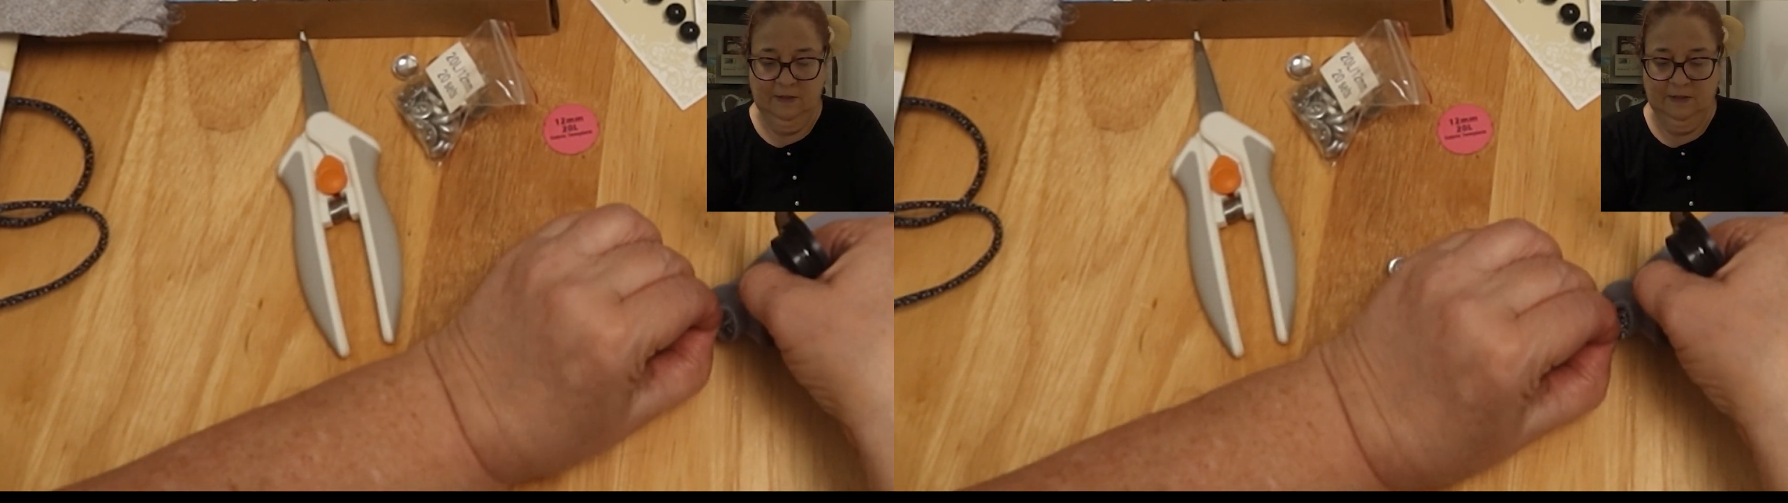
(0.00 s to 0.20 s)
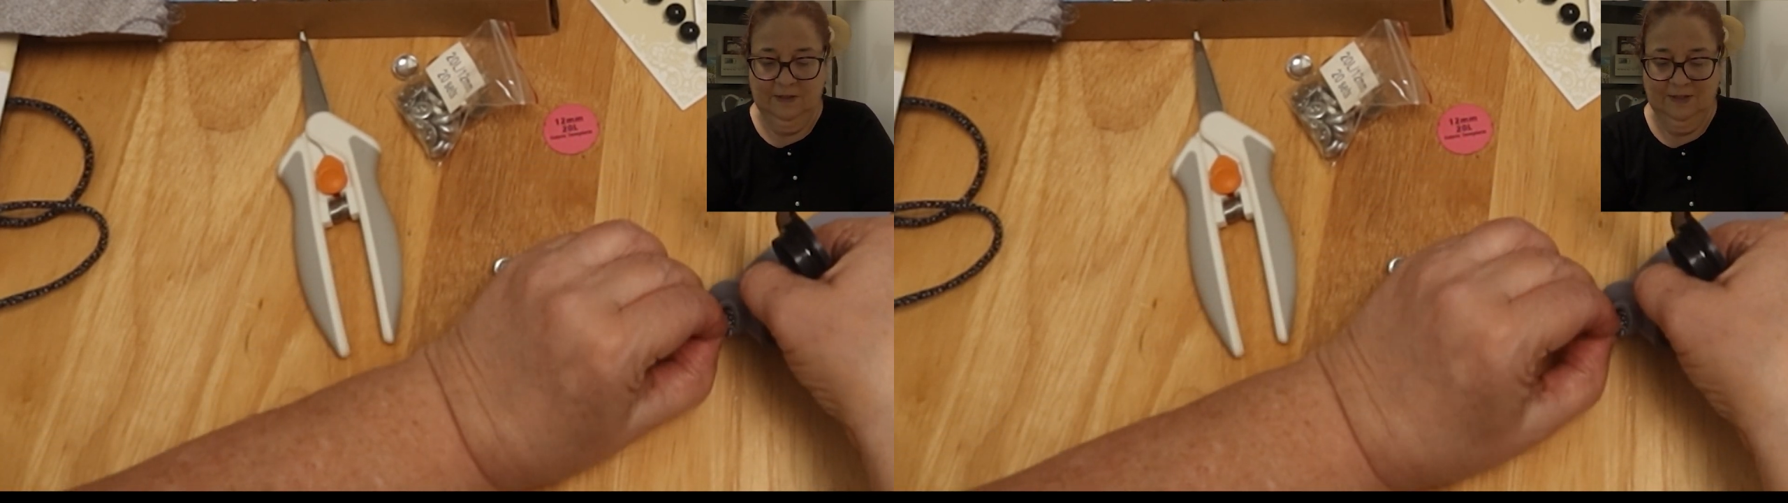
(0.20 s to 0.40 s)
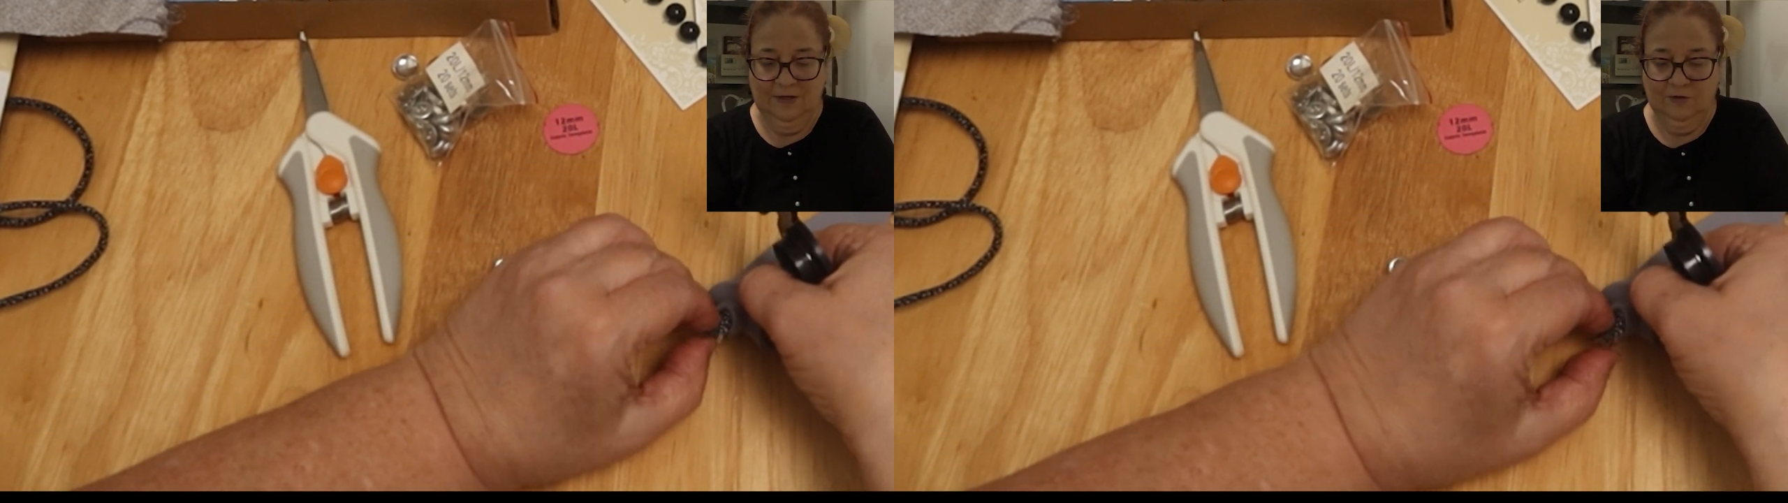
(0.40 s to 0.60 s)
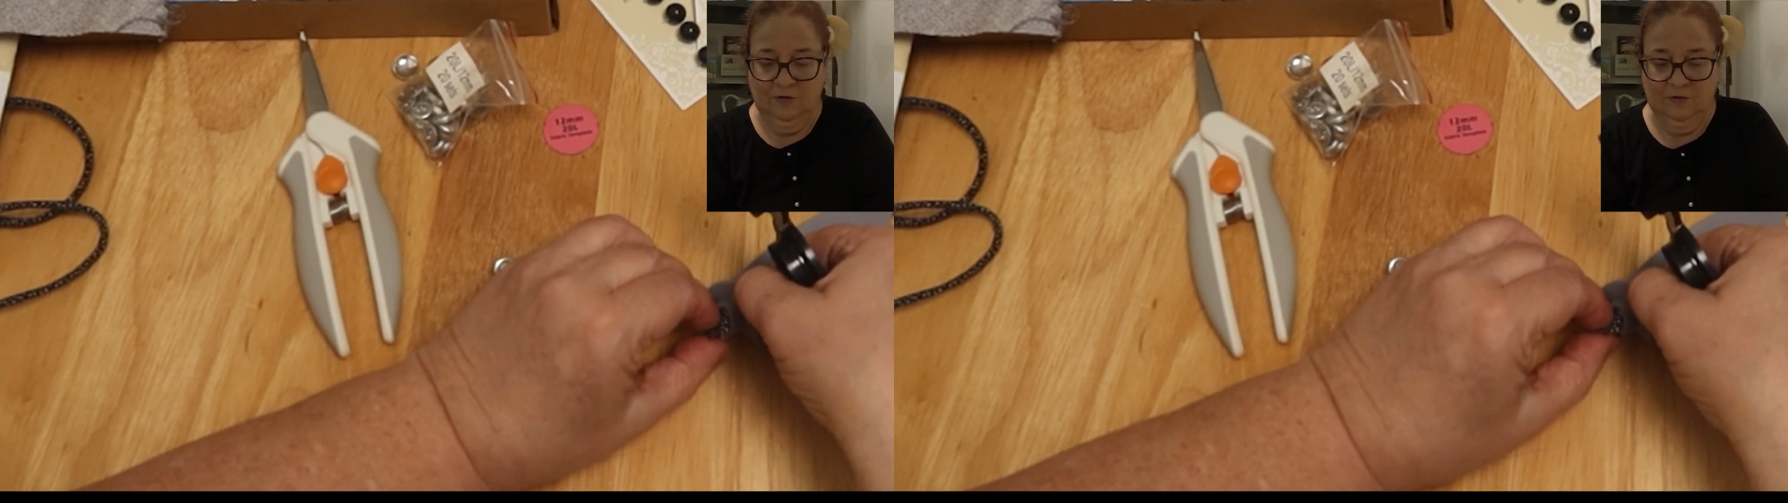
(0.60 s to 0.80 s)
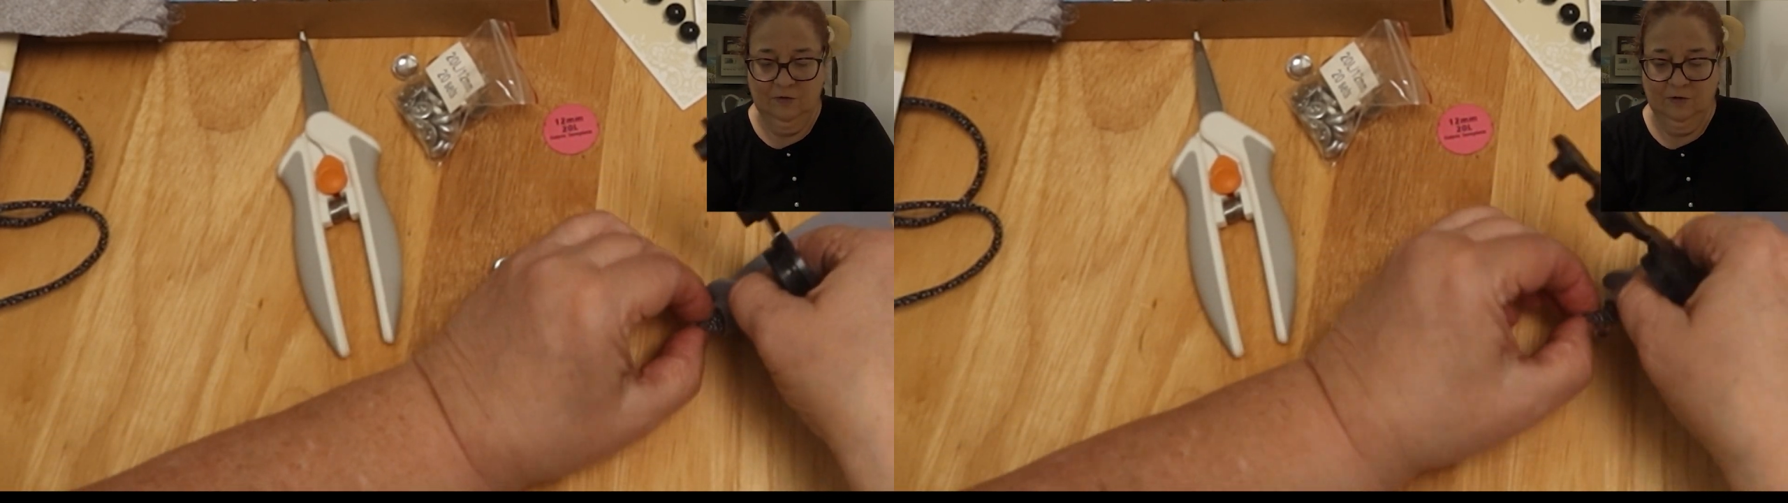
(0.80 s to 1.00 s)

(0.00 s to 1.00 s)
centered.